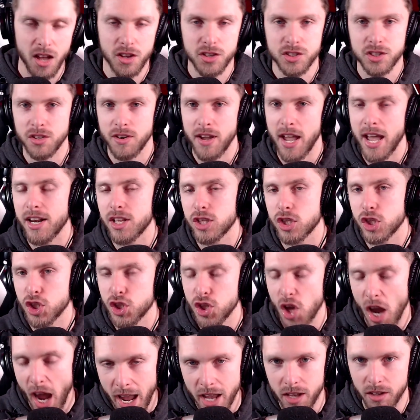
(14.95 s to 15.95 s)
I also had a
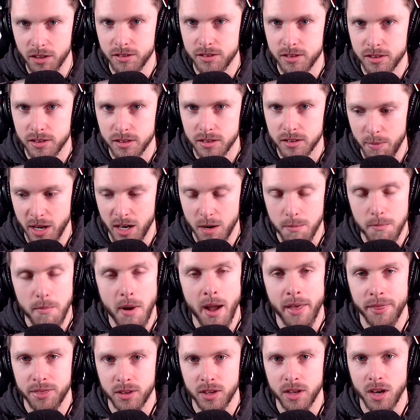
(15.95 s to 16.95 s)
child about a
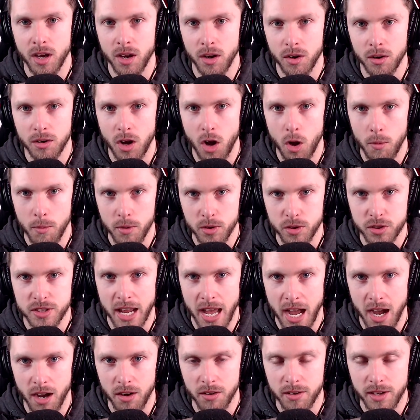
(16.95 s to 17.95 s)
month ago, almost
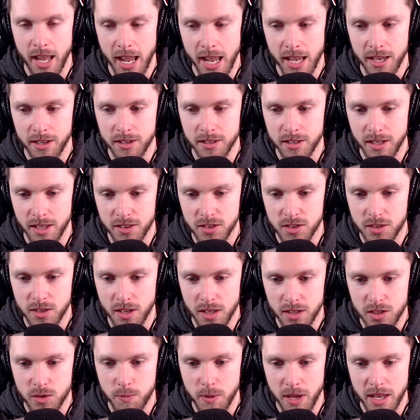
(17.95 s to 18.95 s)
now, and
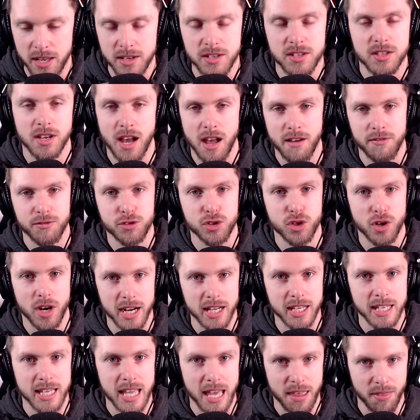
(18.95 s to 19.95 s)
it's been tough
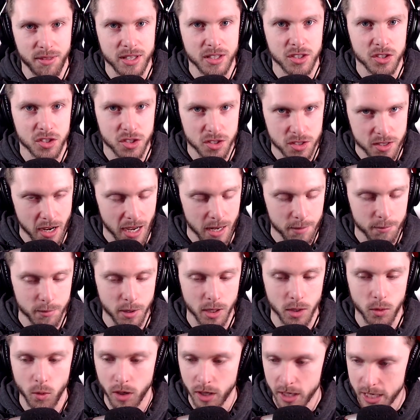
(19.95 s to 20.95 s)
trying to get things done.
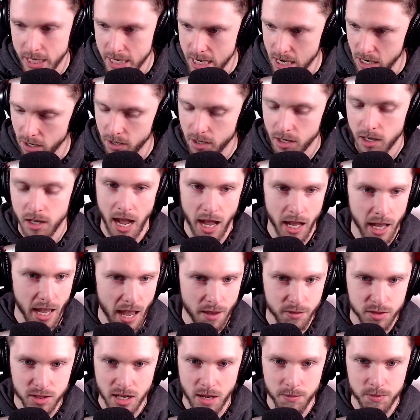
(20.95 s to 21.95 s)
But we're here. I
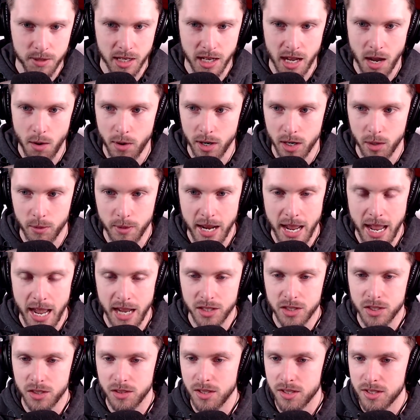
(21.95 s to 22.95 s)
have something I want to
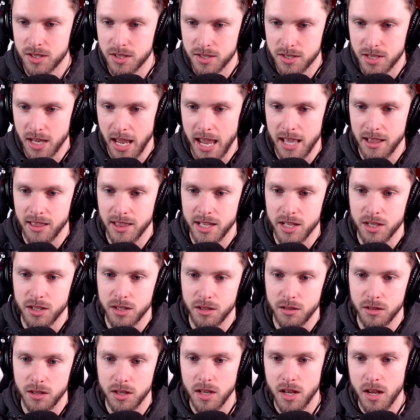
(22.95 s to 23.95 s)
react to. This is a
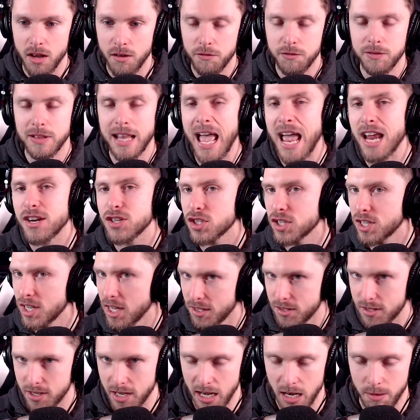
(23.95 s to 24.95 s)
little
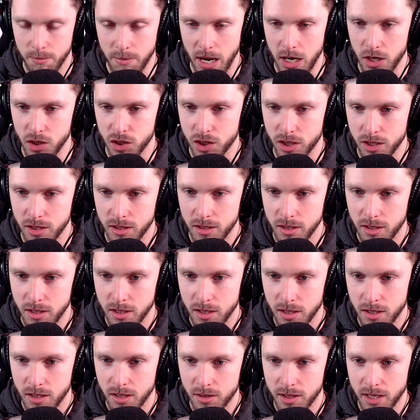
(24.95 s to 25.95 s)
Flashgitz animation.
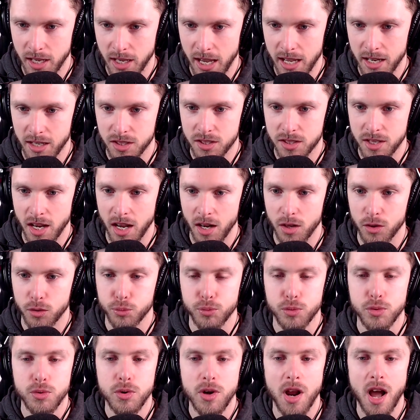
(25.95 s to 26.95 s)
Okay, and it's titled
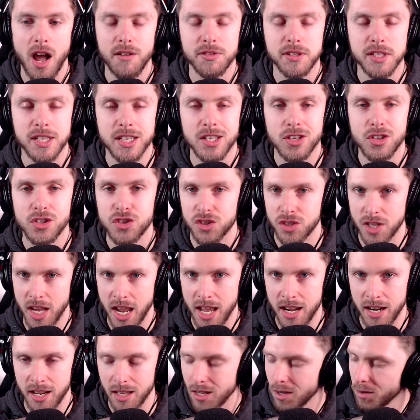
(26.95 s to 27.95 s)
Rudolph Kills
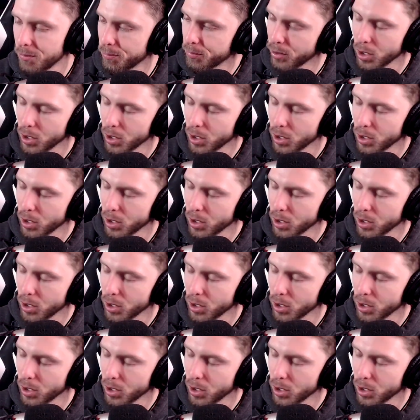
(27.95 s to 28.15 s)
Santa.